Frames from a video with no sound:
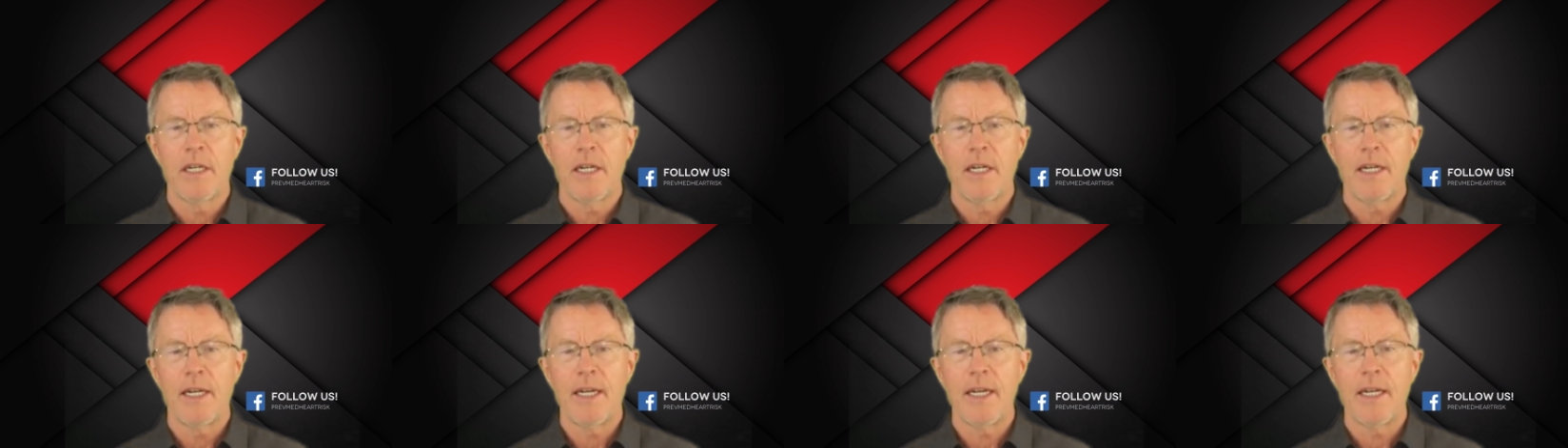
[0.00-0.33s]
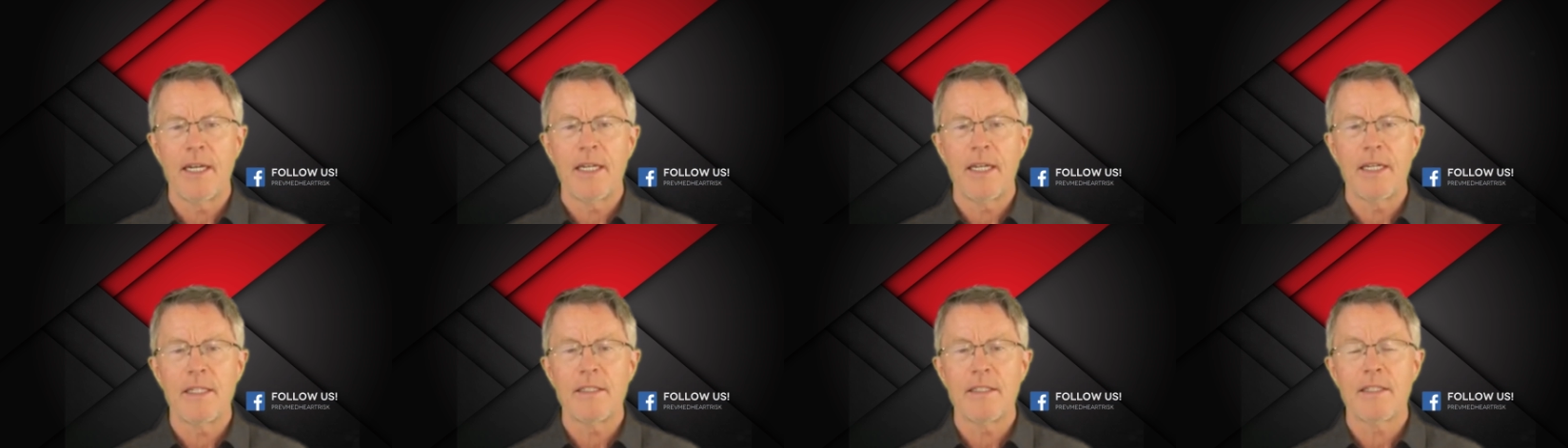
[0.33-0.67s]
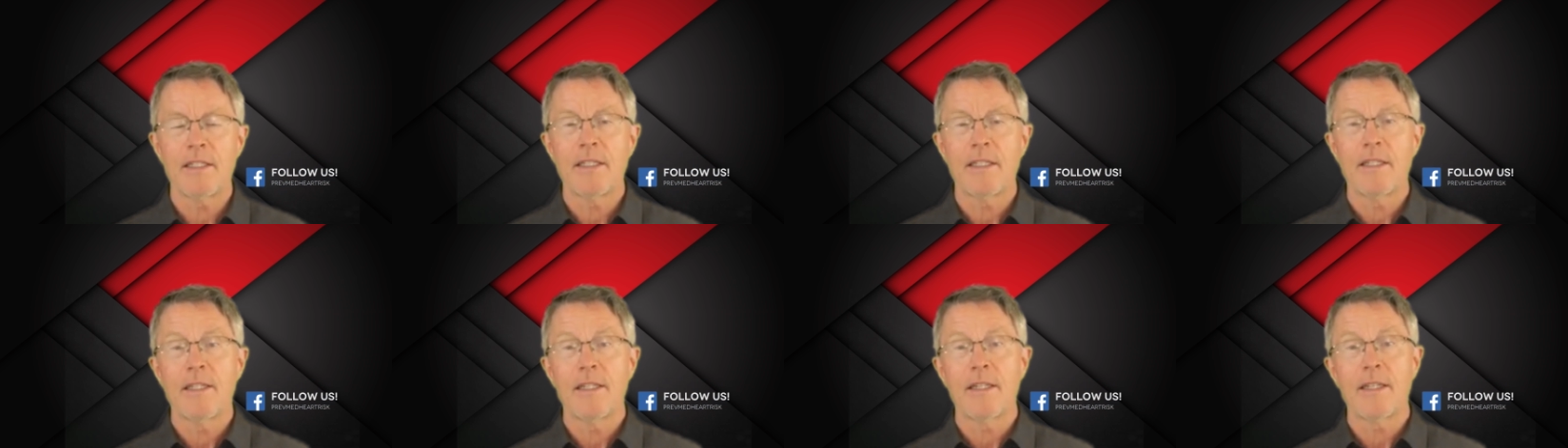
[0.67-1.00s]
and
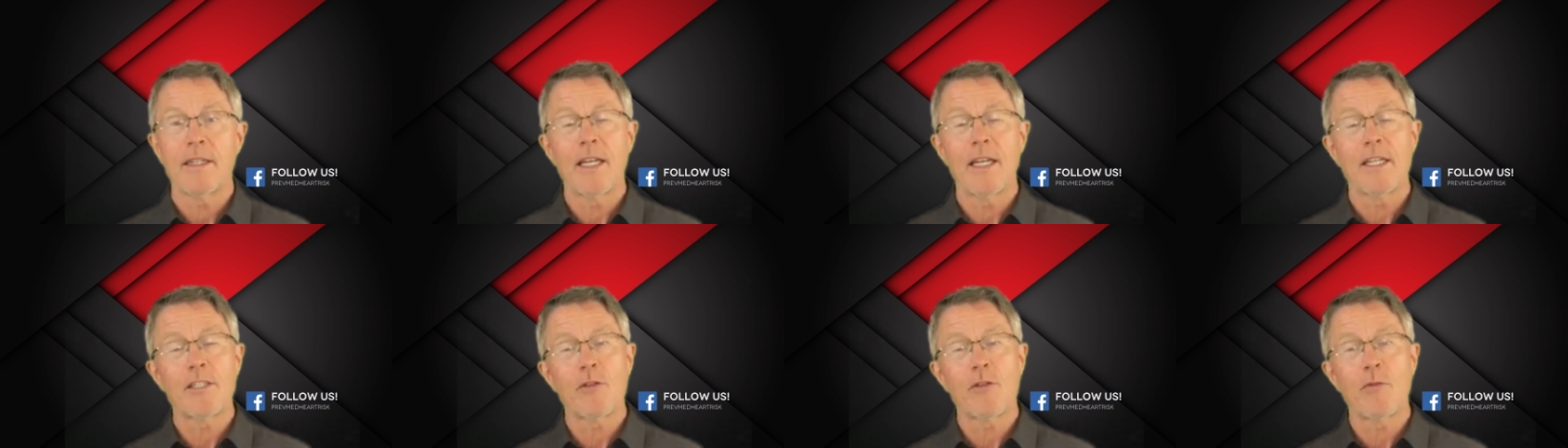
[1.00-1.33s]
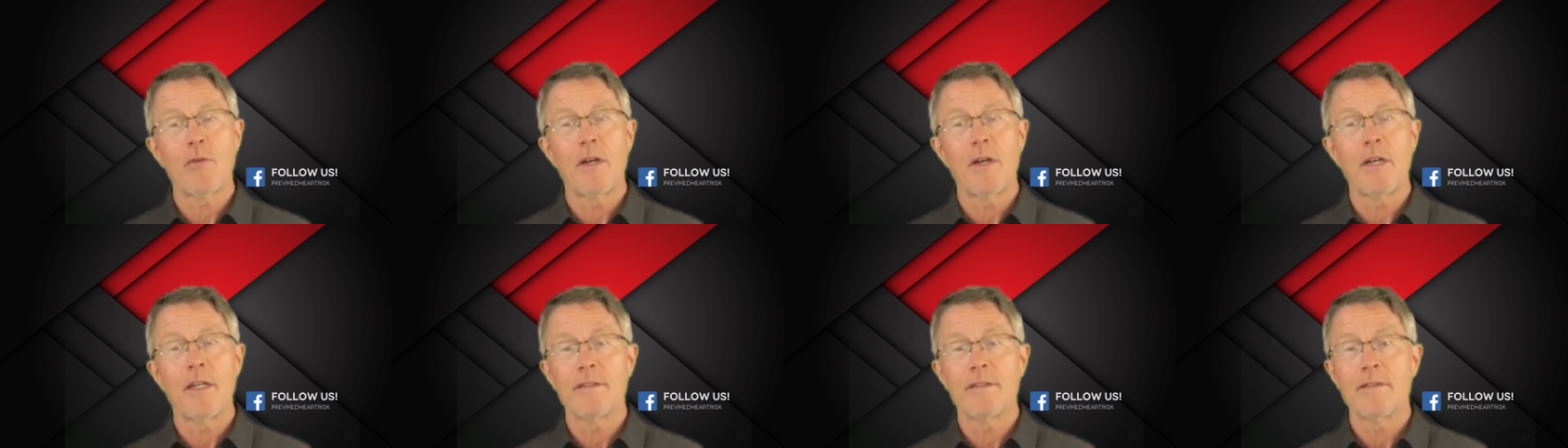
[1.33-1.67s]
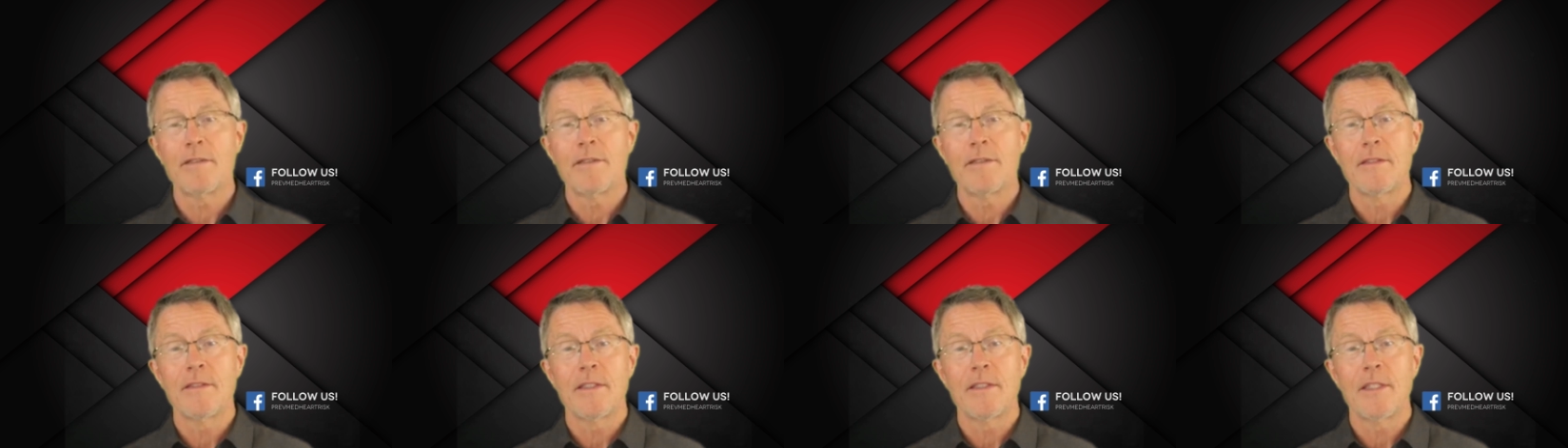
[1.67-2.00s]
guess what?
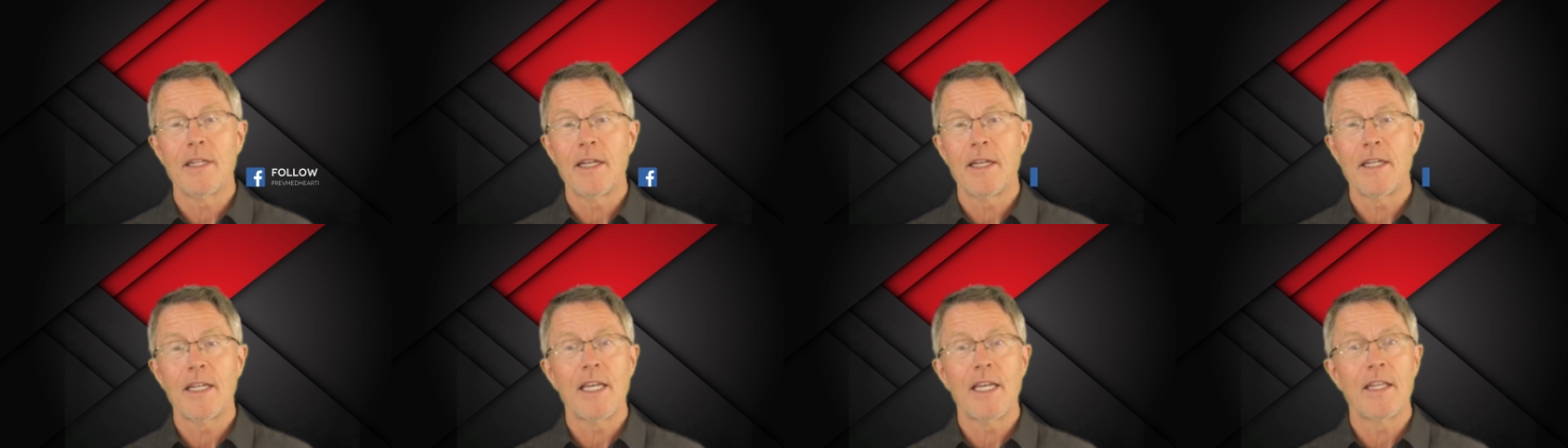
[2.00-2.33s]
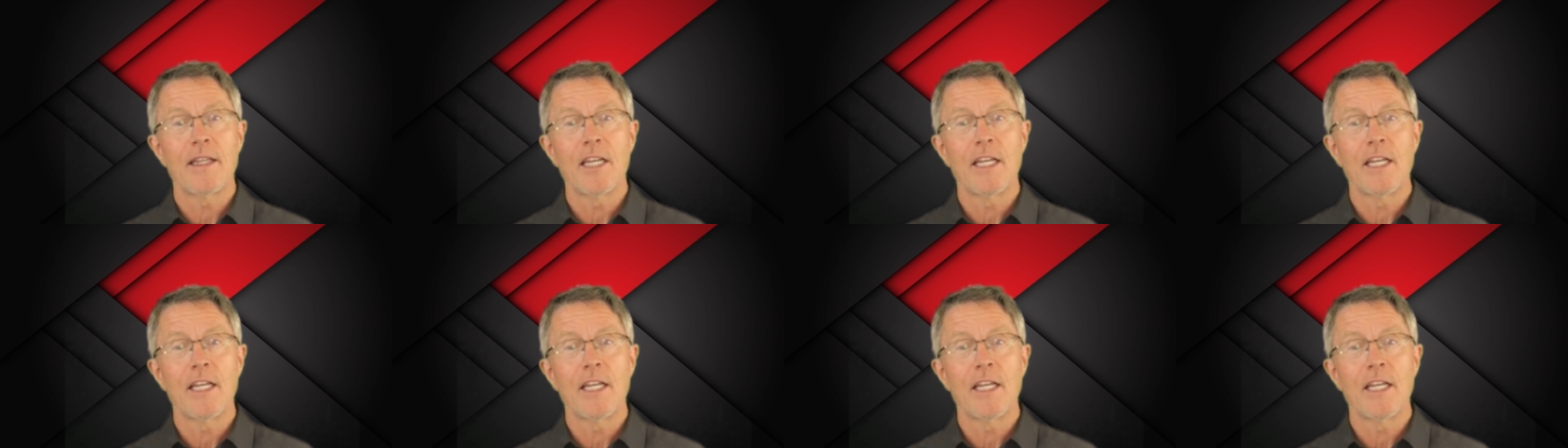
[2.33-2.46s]
Again,